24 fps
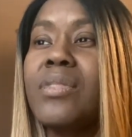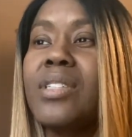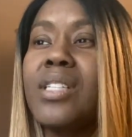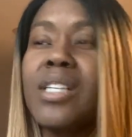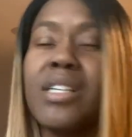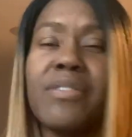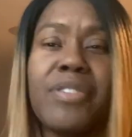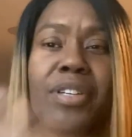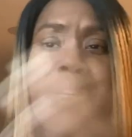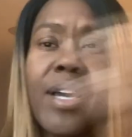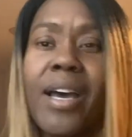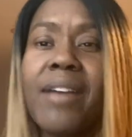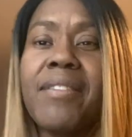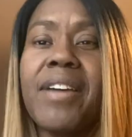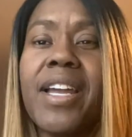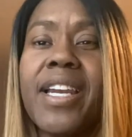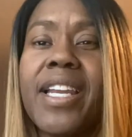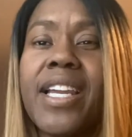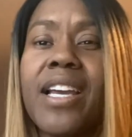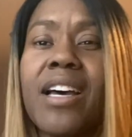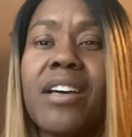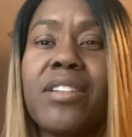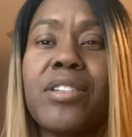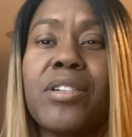If you have
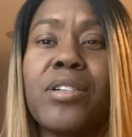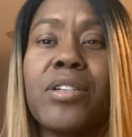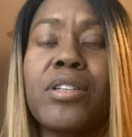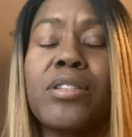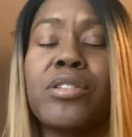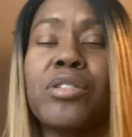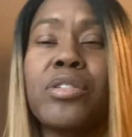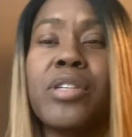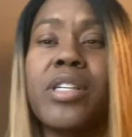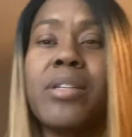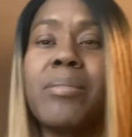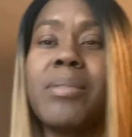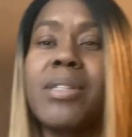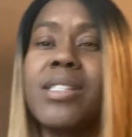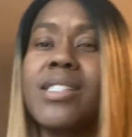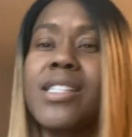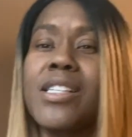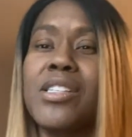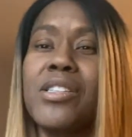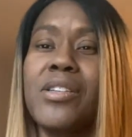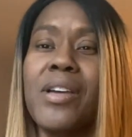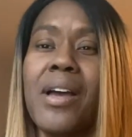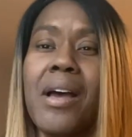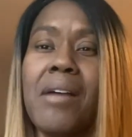any other treatments
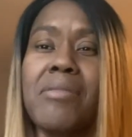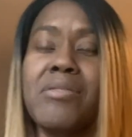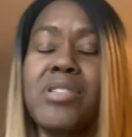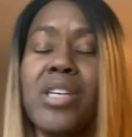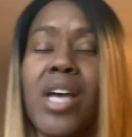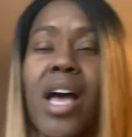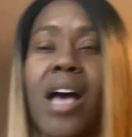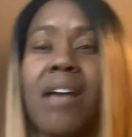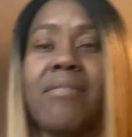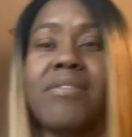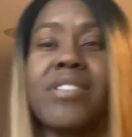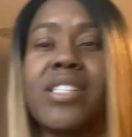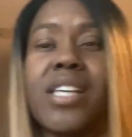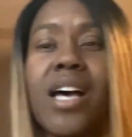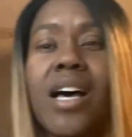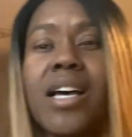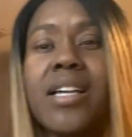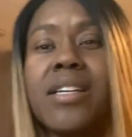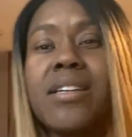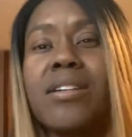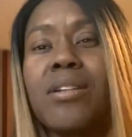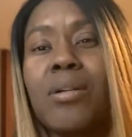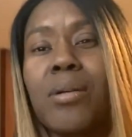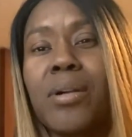that you have to have
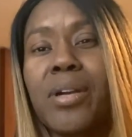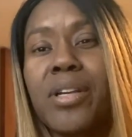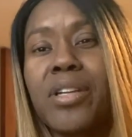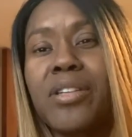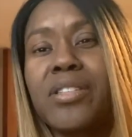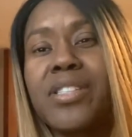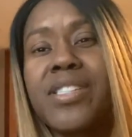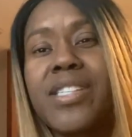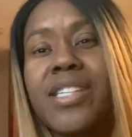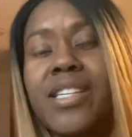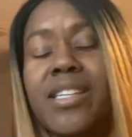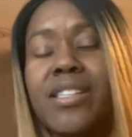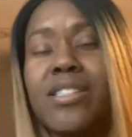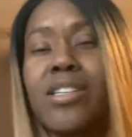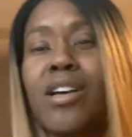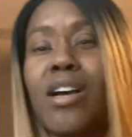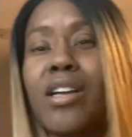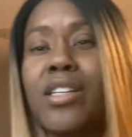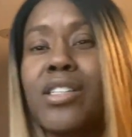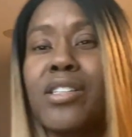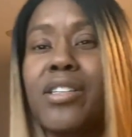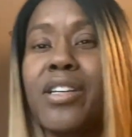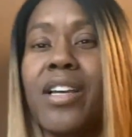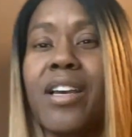done, or you're seeing a
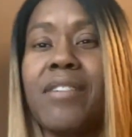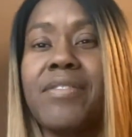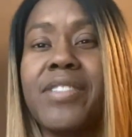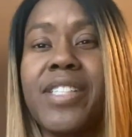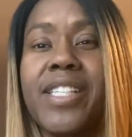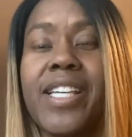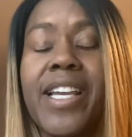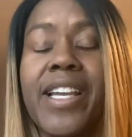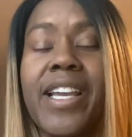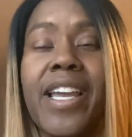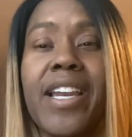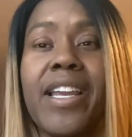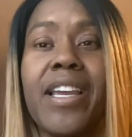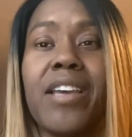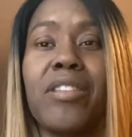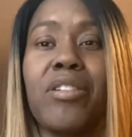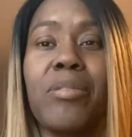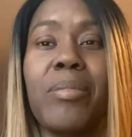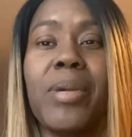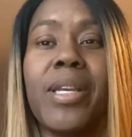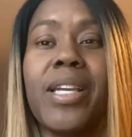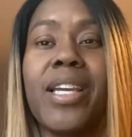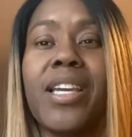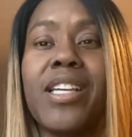doctor, you have to take any other
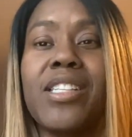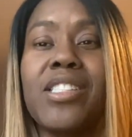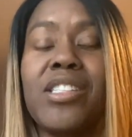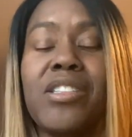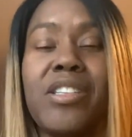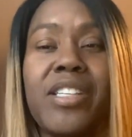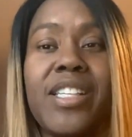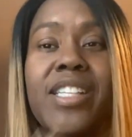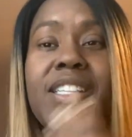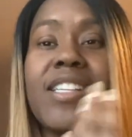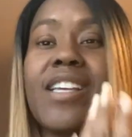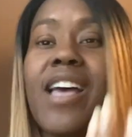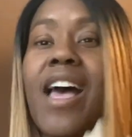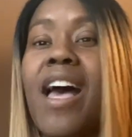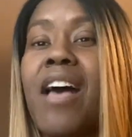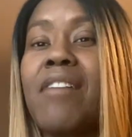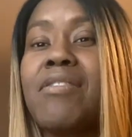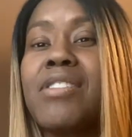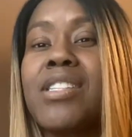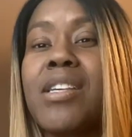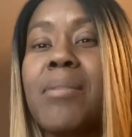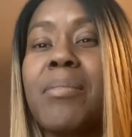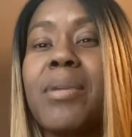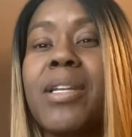medication, you need to have
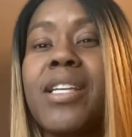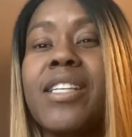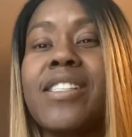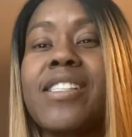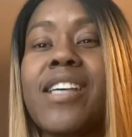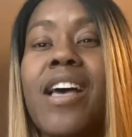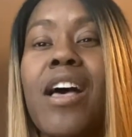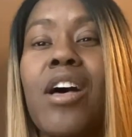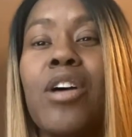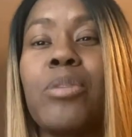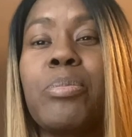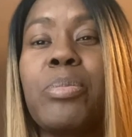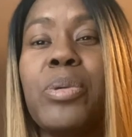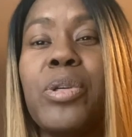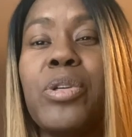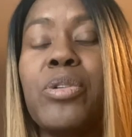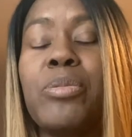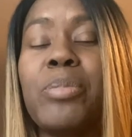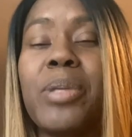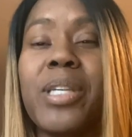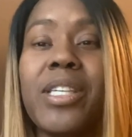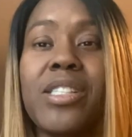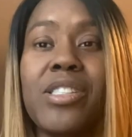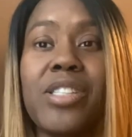somebody to help you
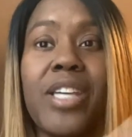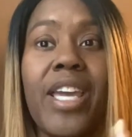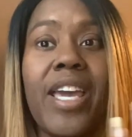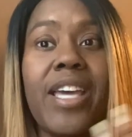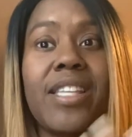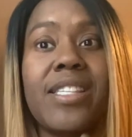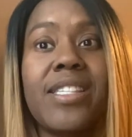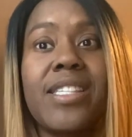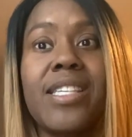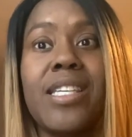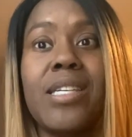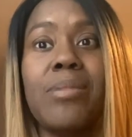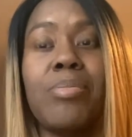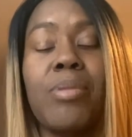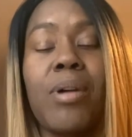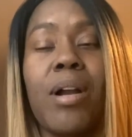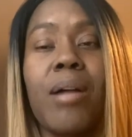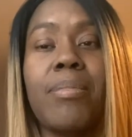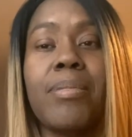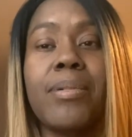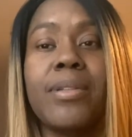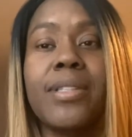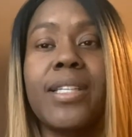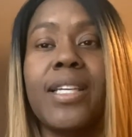because you can't see
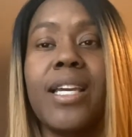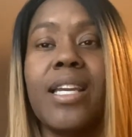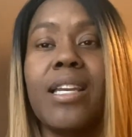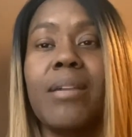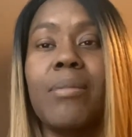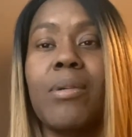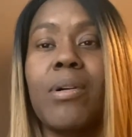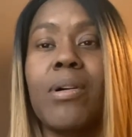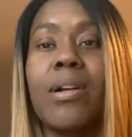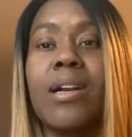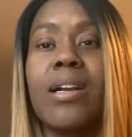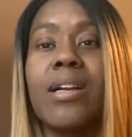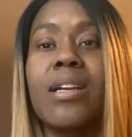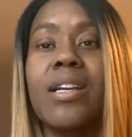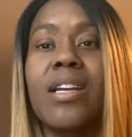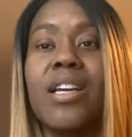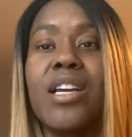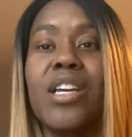properly anymore.